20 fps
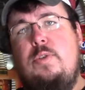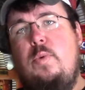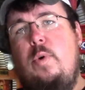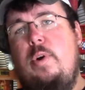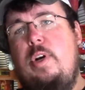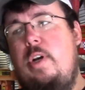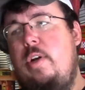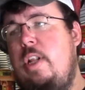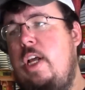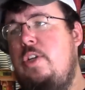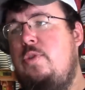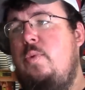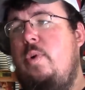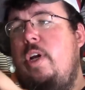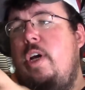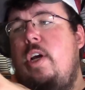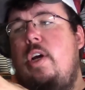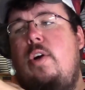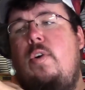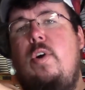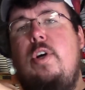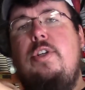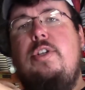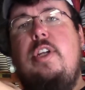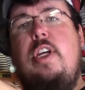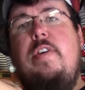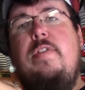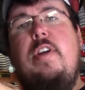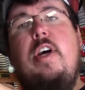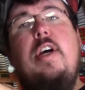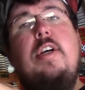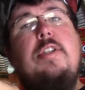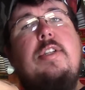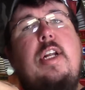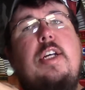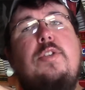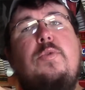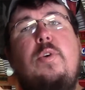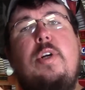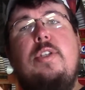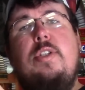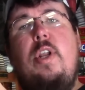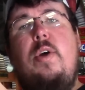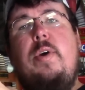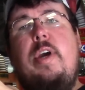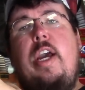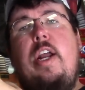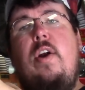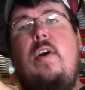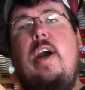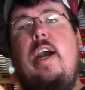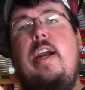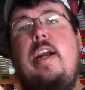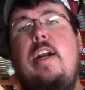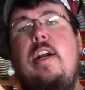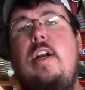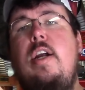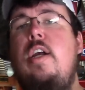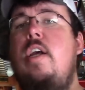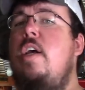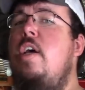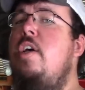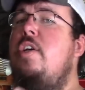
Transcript: that's what a crush sleeve does, and that's where it's located right here.